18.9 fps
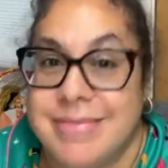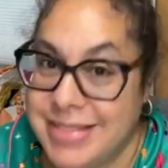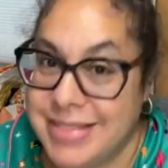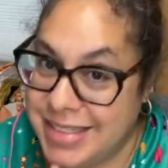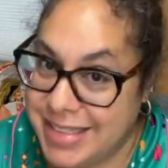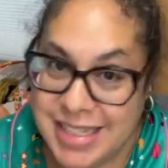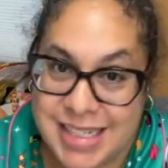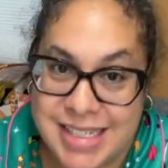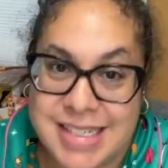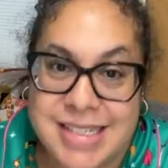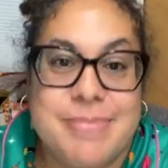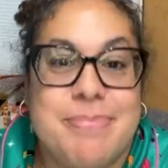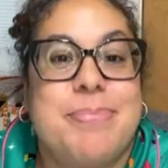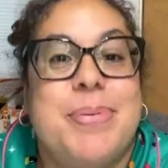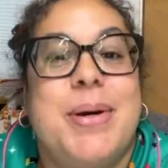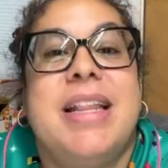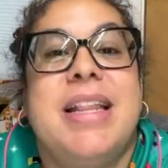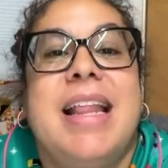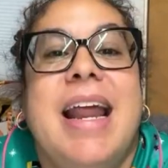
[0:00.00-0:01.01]
Just
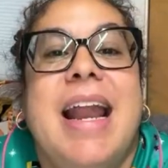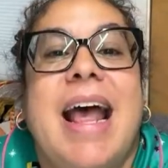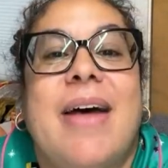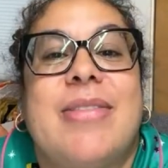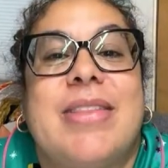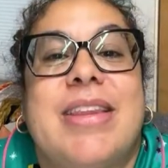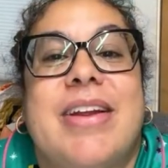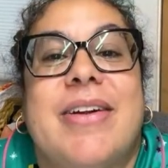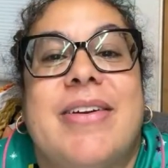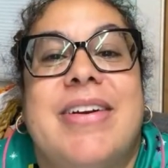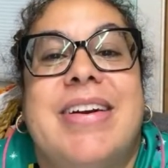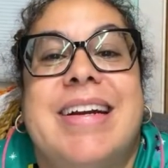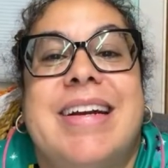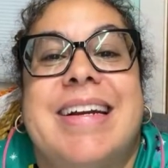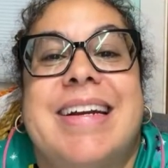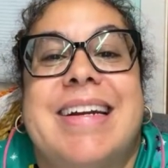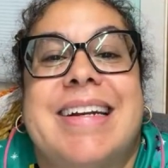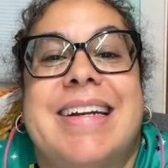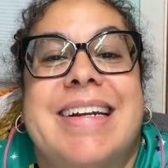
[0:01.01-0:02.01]
putting that out there.
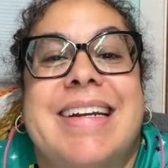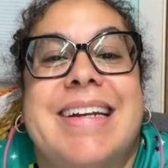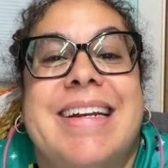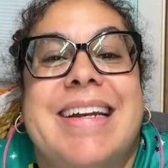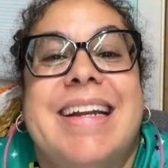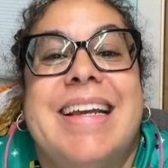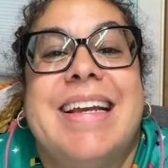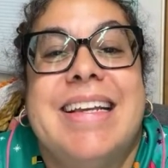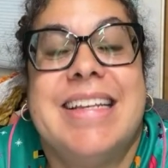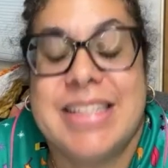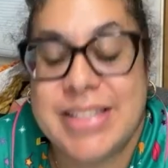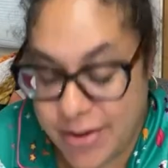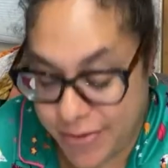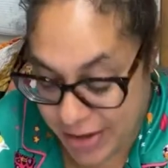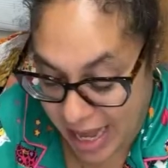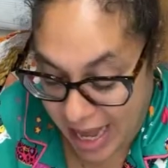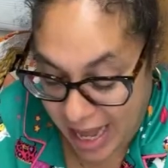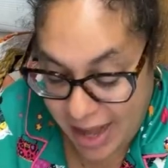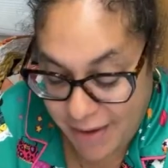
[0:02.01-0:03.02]
So
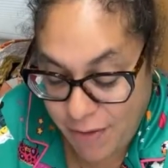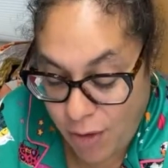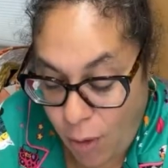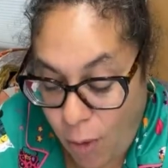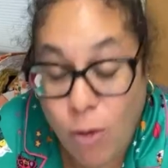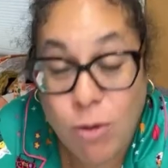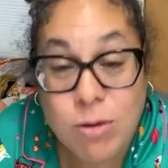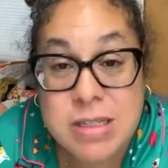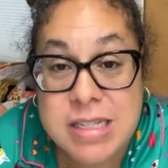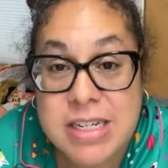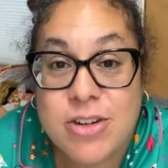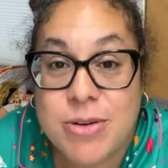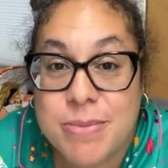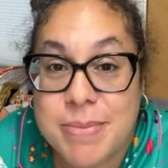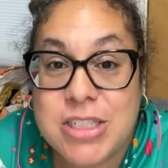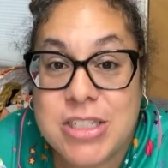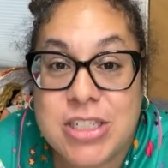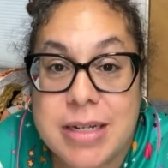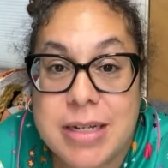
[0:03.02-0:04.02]
if you have holes in your
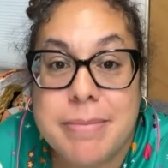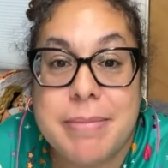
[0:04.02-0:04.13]
machine,